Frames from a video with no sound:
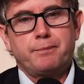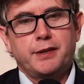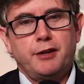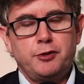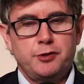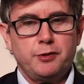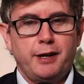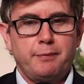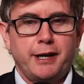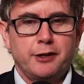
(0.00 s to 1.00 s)
If you do
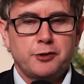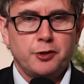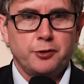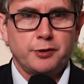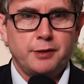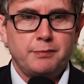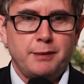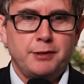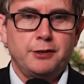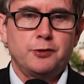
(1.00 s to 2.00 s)
have minor children,
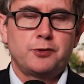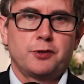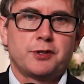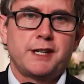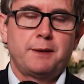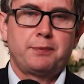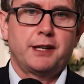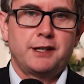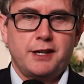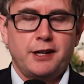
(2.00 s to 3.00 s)
maybe use your estate
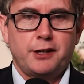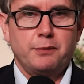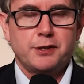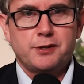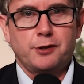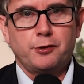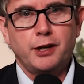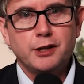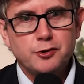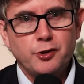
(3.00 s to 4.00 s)
planning documents to
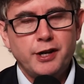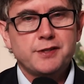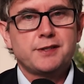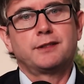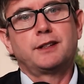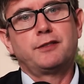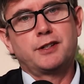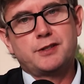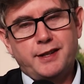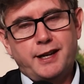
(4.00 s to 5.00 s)
create a trust and leave
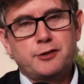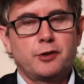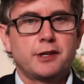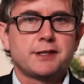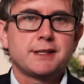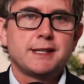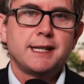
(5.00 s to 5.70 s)
it to that trust.